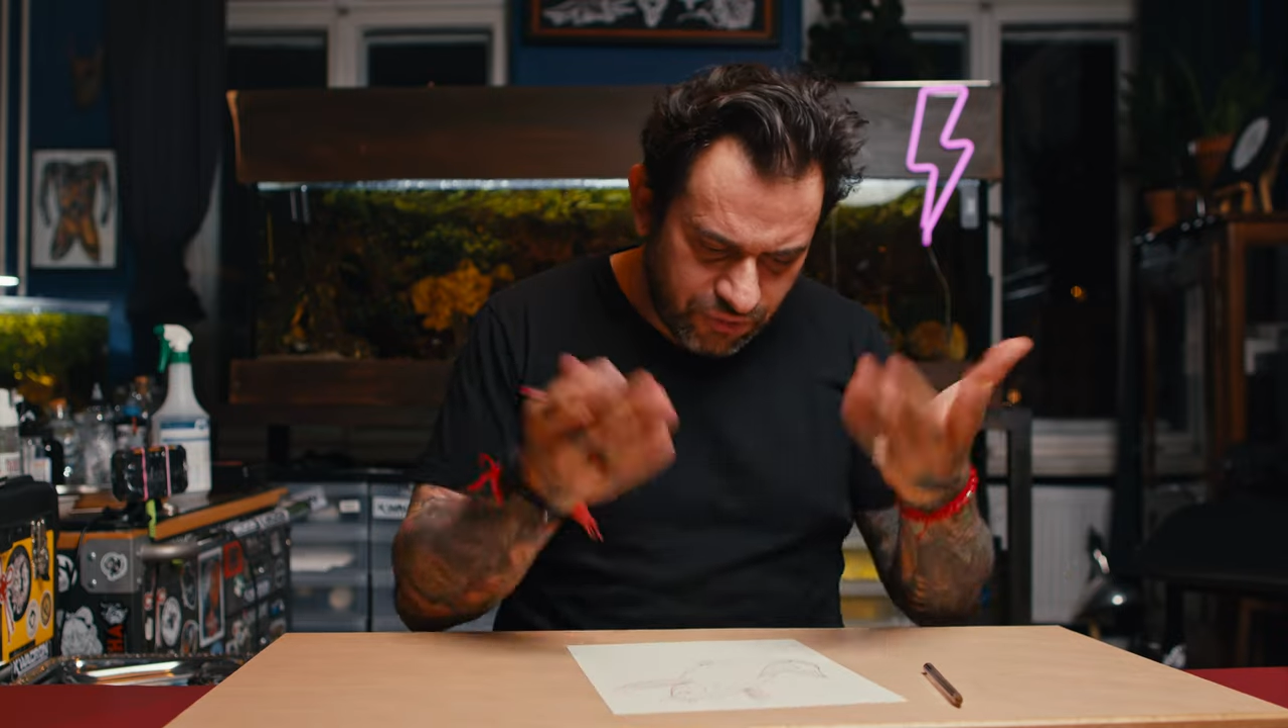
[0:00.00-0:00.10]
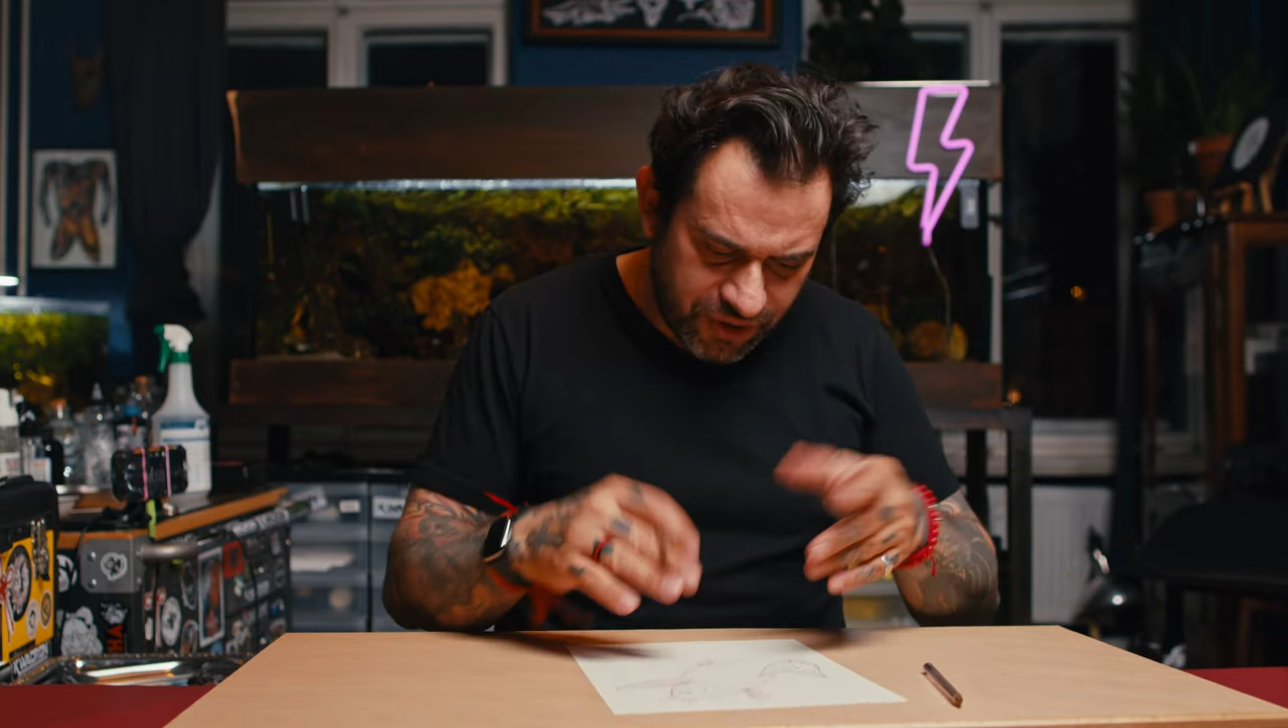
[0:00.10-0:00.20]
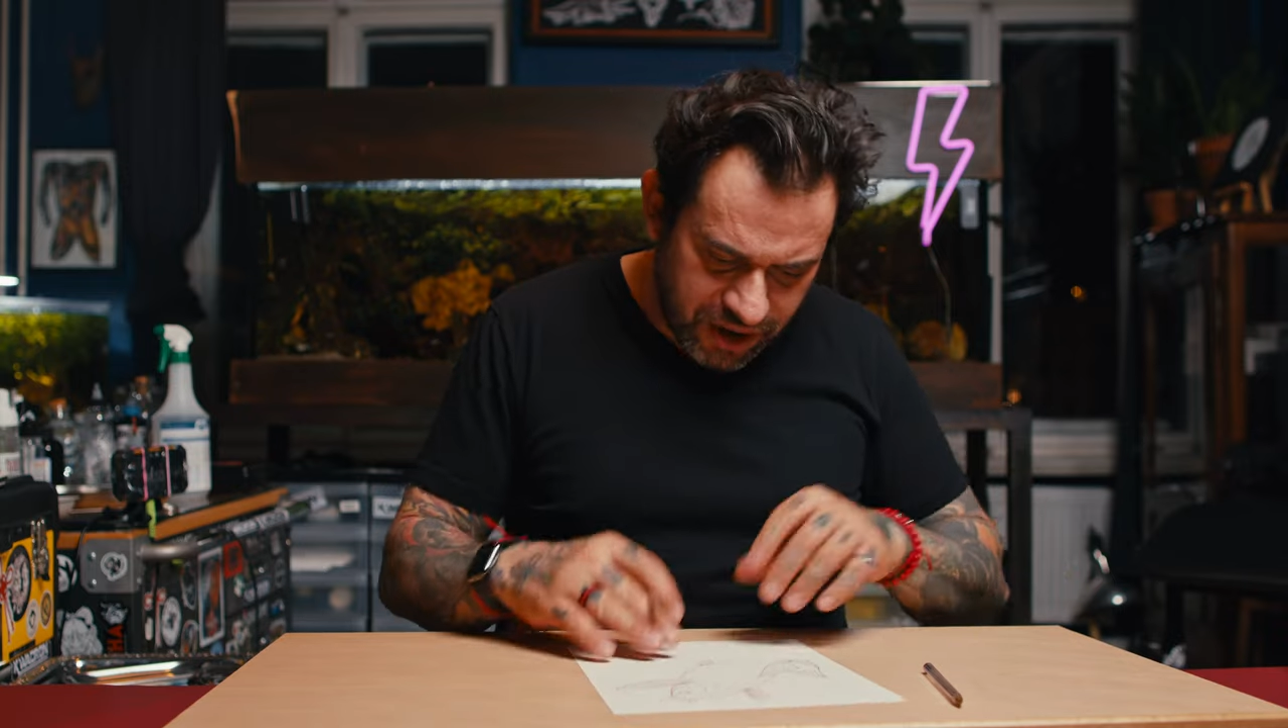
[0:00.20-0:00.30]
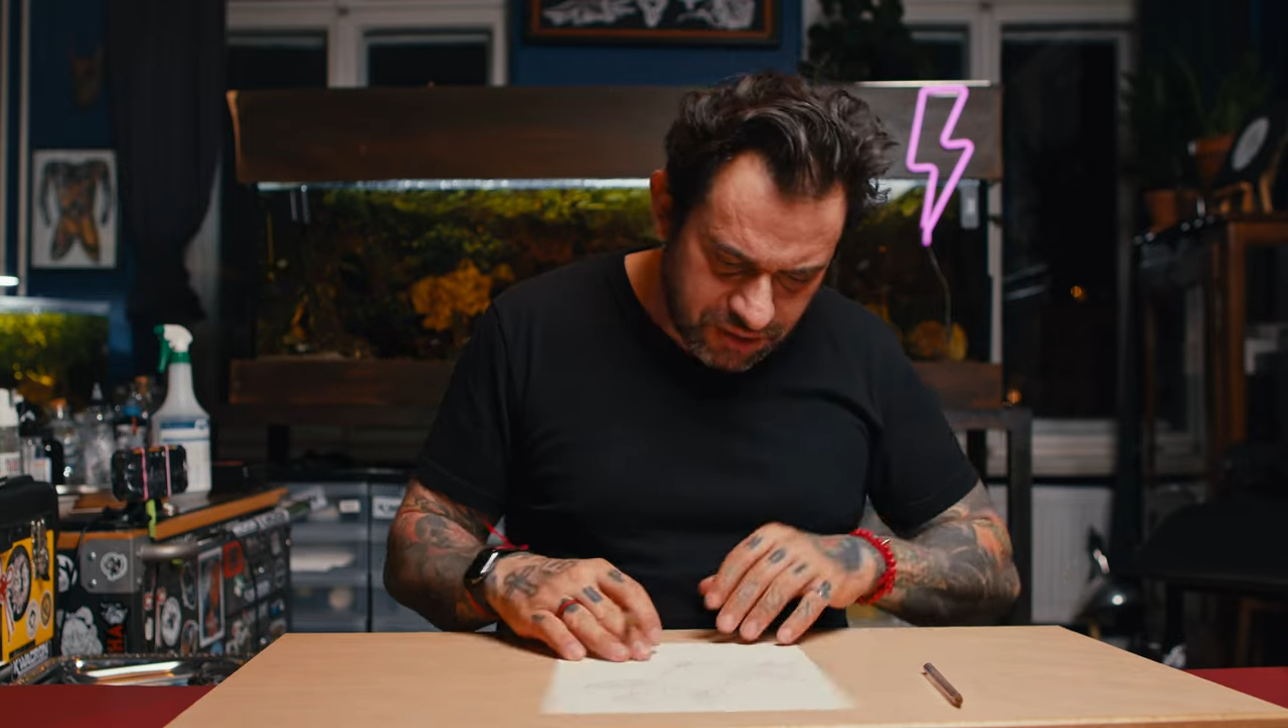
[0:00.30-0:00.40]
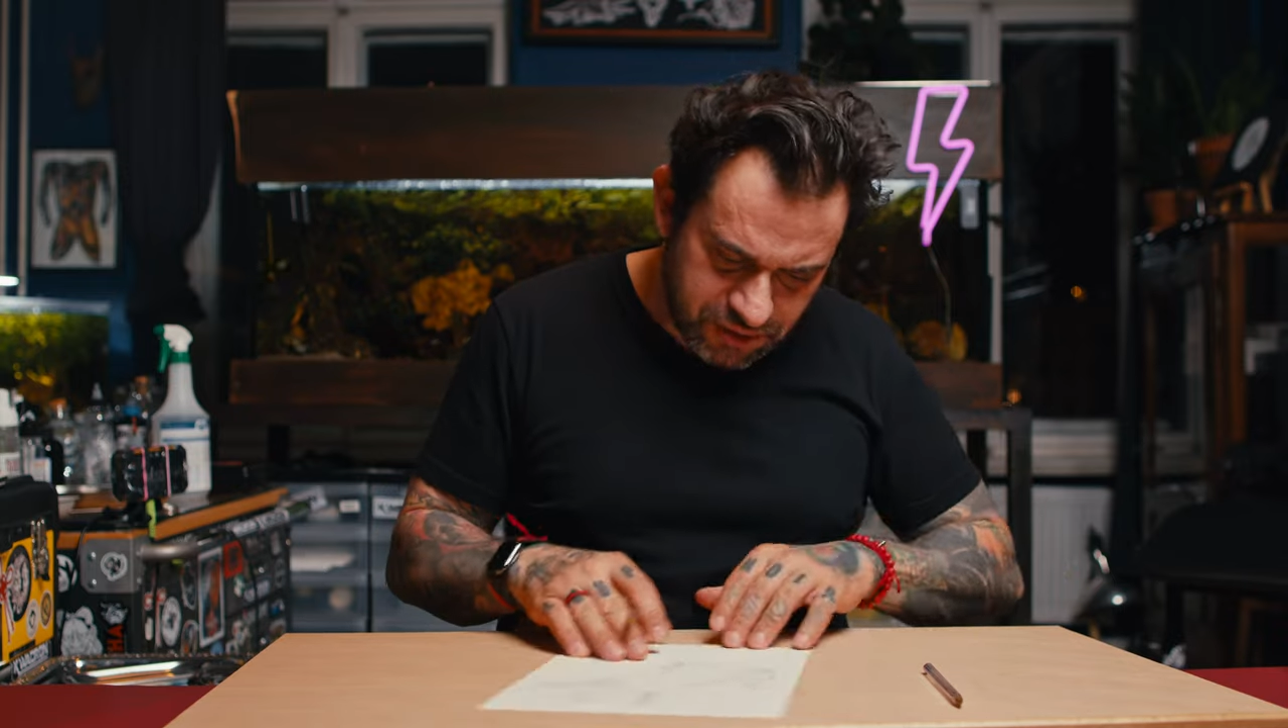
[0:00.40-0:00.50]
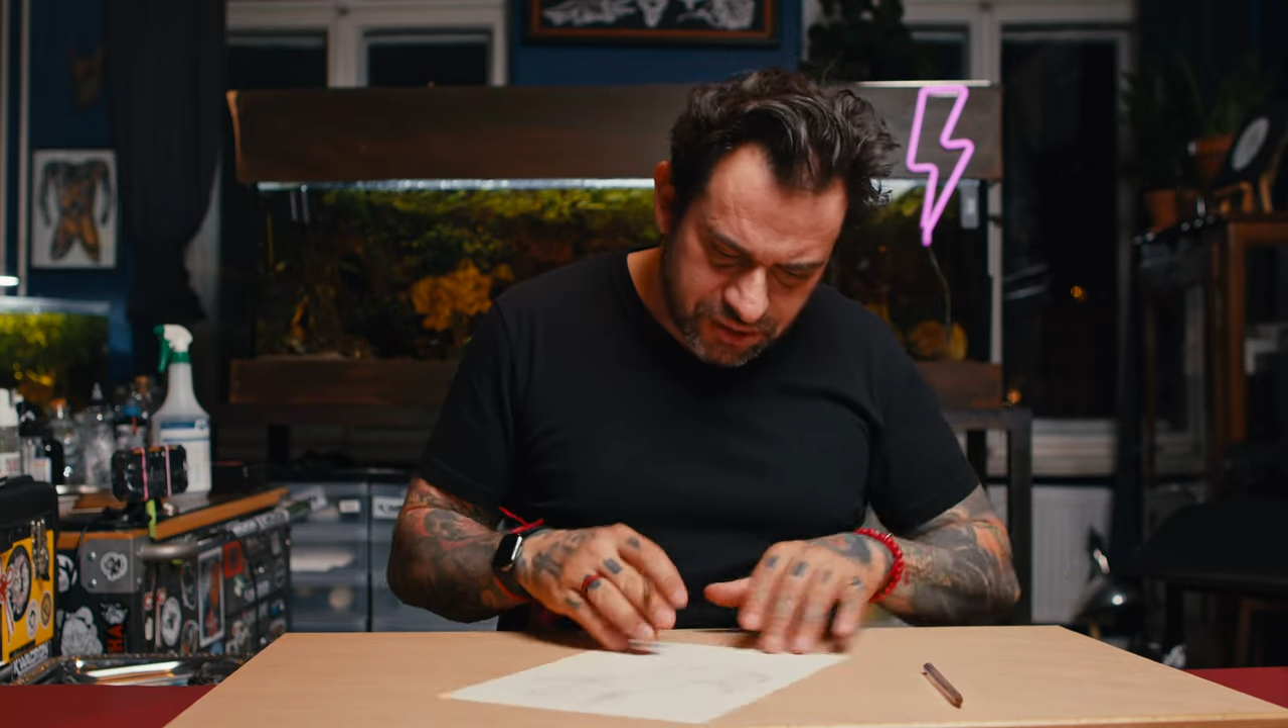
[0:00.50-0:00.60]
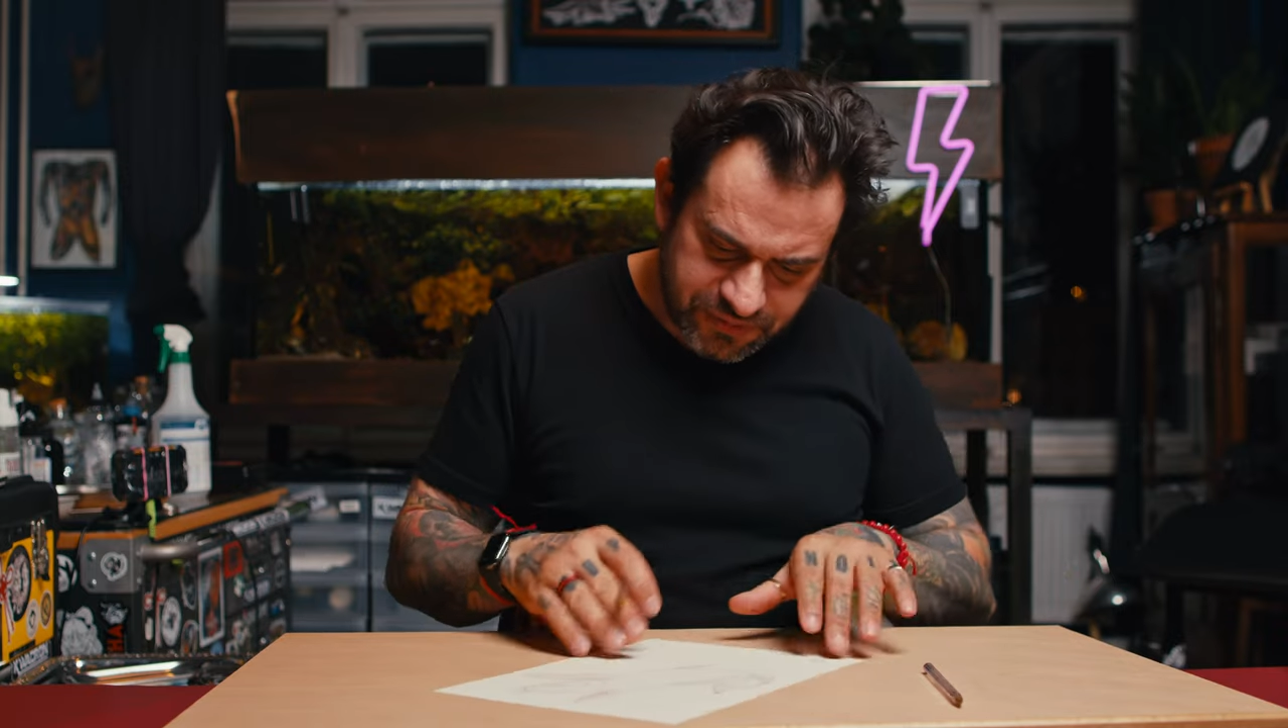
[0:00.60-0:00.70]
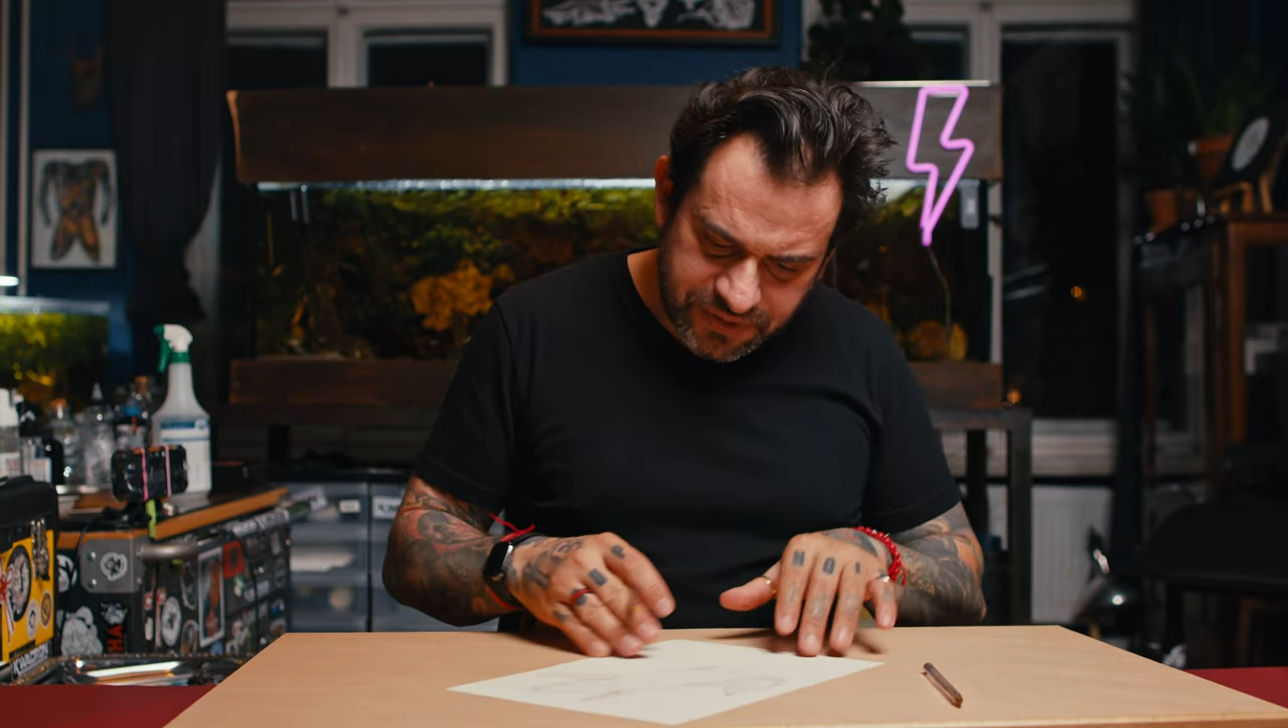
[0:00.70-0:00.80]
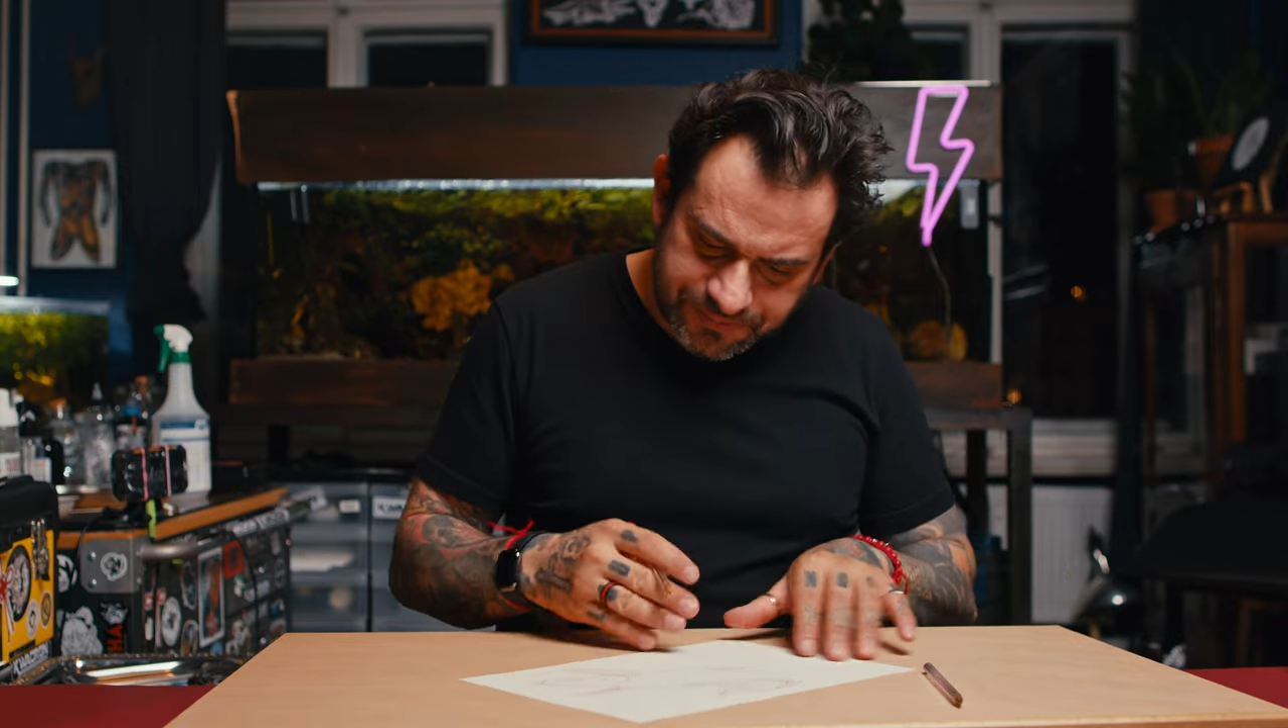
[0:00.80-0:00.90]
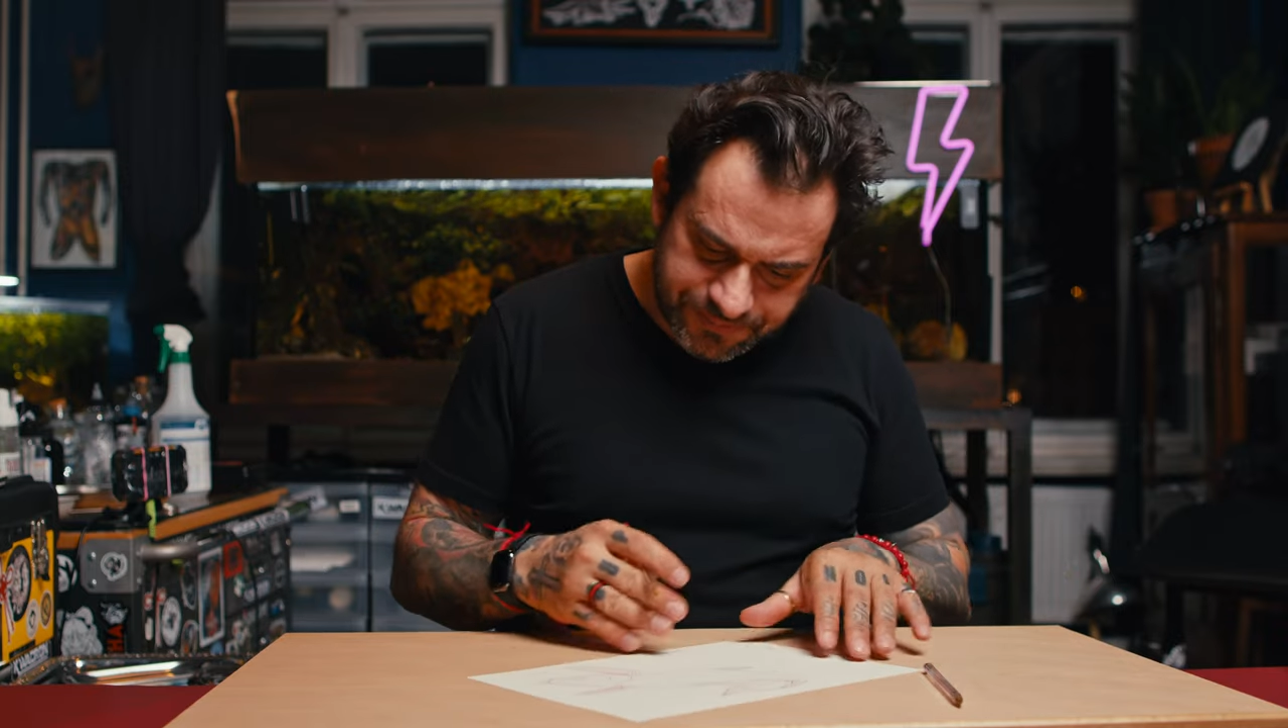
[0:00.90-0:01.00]
frame,
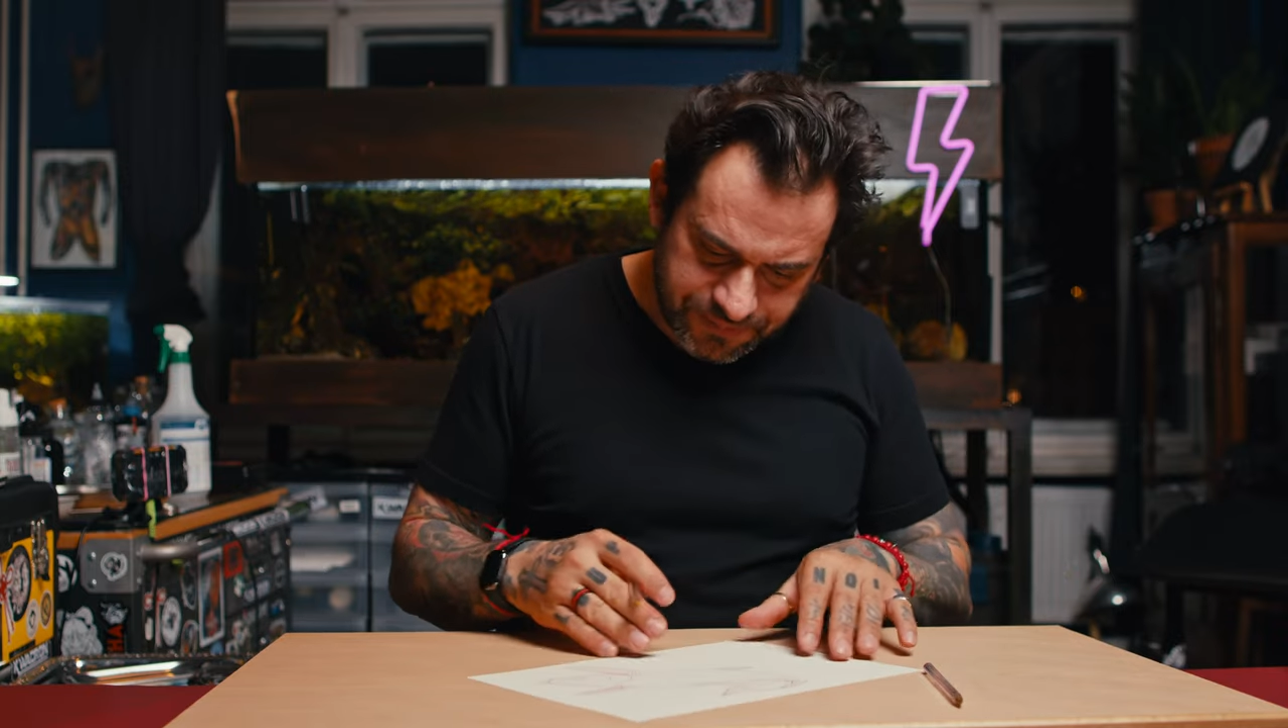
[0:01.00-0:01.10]
whatever,